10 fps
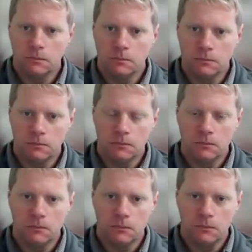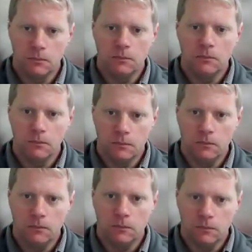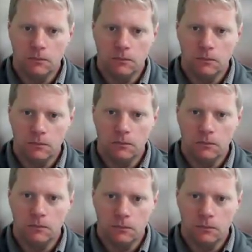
This person isn't speaking.